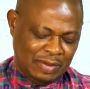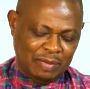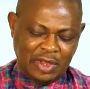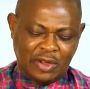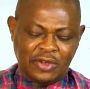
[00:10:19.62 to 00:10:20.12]

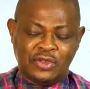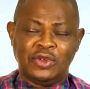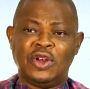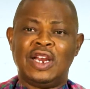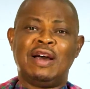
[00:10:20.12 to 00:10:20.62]
because you
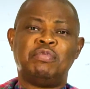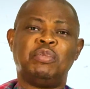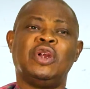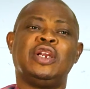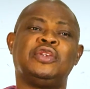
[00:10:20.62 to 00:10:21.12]
don't have
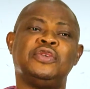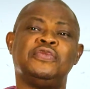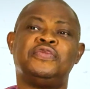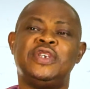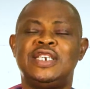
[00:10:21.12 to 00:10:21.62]
money to
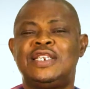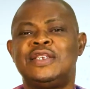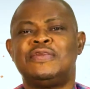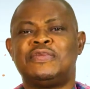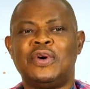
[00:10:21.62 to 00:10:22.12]
feed
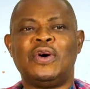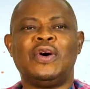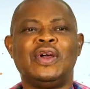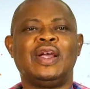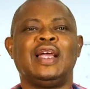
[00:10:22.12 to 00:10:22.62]

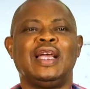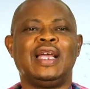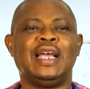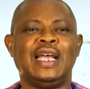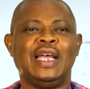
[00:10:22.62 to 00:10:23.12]
for
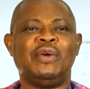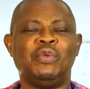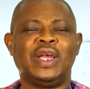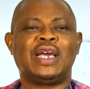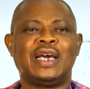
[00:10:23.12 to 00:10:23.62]
a
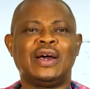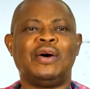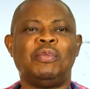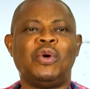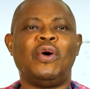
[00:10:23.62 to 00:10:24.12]
week
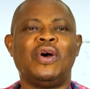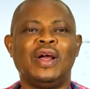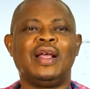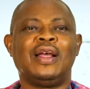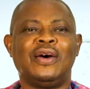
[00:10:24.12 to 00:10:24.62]
or more
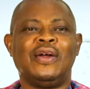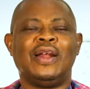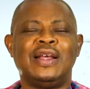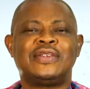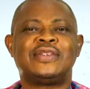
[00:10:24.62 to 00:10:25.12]
or
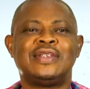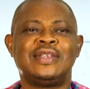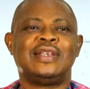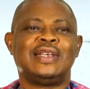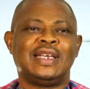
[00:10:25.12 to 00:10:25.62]
less,
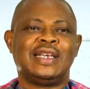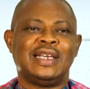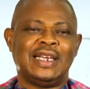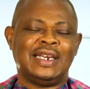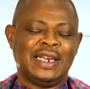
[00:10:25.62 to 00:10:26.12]

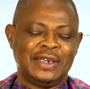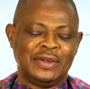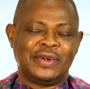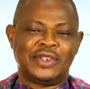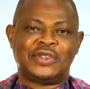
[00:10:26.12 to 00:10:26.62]
and then
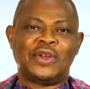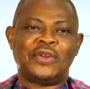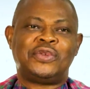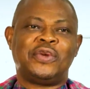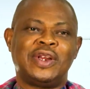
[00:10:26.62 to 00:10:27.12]
you
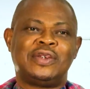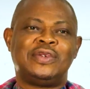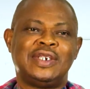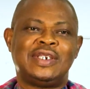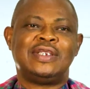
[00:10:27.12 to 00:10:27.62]
resort to
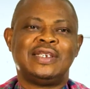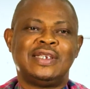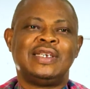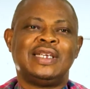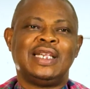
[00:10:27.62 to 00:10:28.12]
retreat.
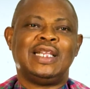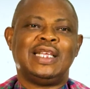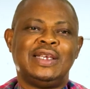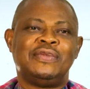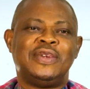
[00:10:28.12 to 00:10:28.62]

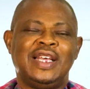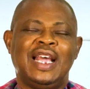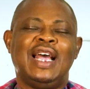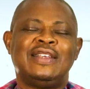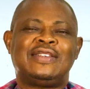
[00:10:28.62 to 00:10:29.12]
If the
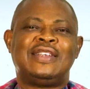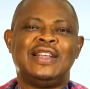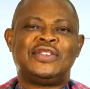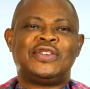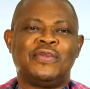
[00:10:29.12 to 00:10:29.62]

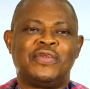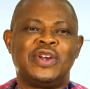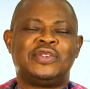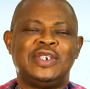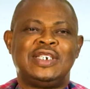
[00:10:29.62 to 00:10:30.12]
essence of
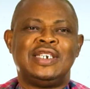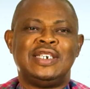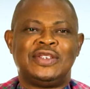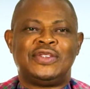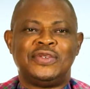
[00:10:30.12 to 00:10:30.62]
retreating
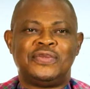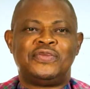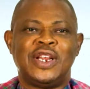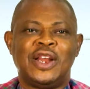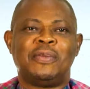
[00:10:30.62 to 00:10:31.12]
is to
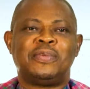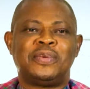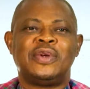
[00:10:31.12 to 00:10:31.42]
fill up